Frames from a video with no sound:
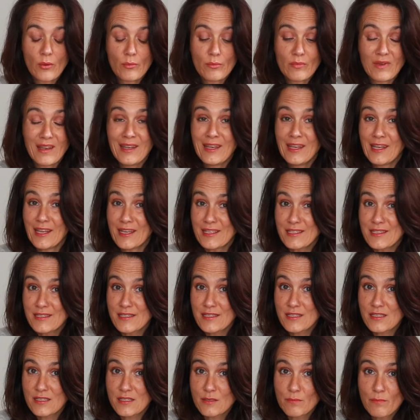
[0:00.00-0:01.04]

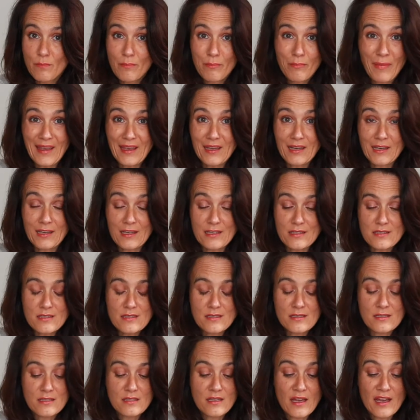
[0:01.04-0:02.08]
lists, make
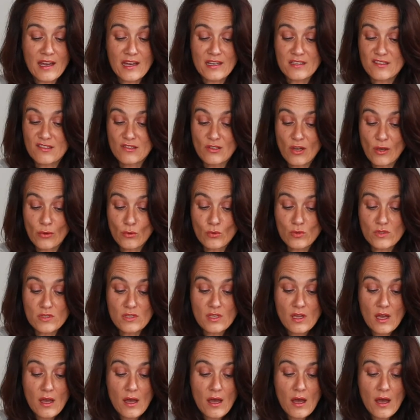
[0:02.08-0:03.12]
lists as notes,
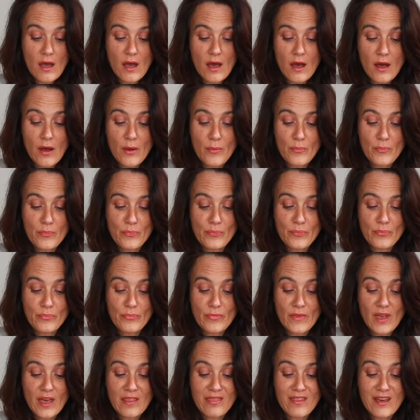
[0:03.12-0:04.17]
and
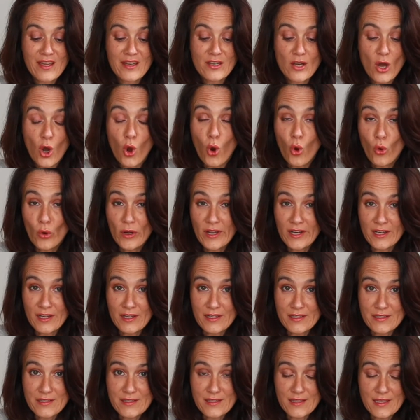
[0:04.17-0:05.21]
then
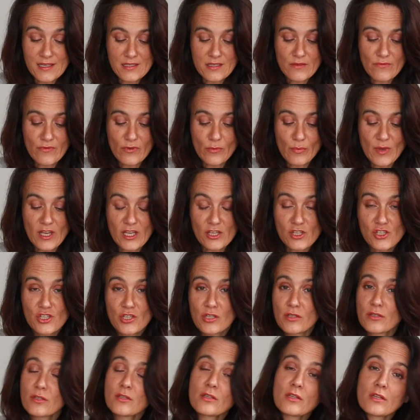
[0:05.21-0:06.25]
organize this
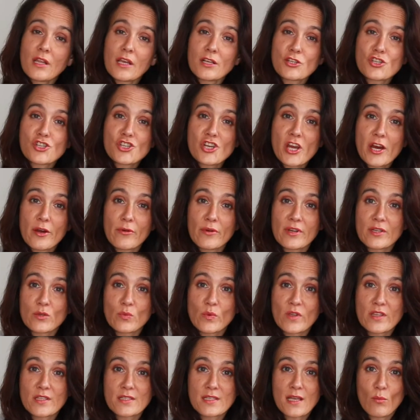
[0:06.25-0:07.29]
information, share it
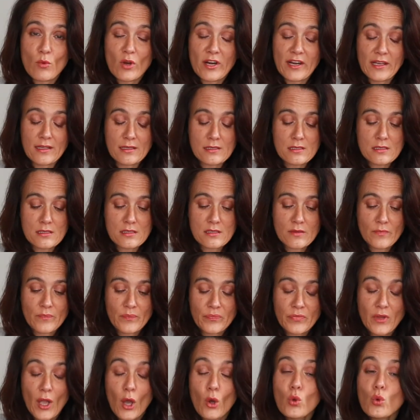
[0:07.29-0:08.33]
with someone else.
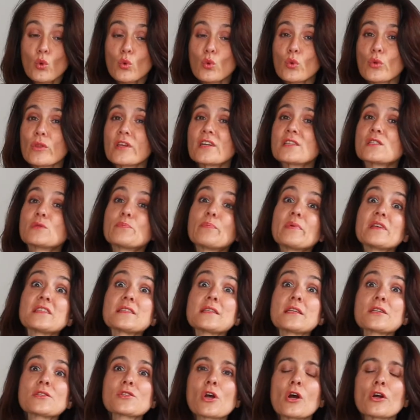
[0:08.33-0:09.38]
Ooh, there's
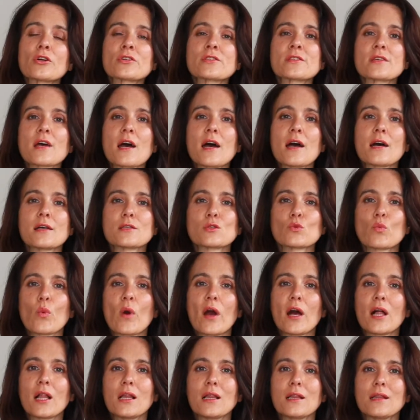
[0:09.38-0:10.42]
business cards as
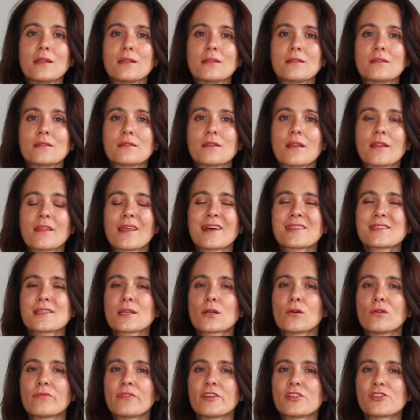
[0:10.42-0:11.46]
well. That's a
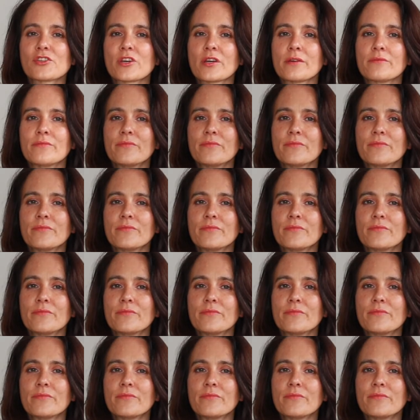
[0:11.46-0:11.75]
cool feature.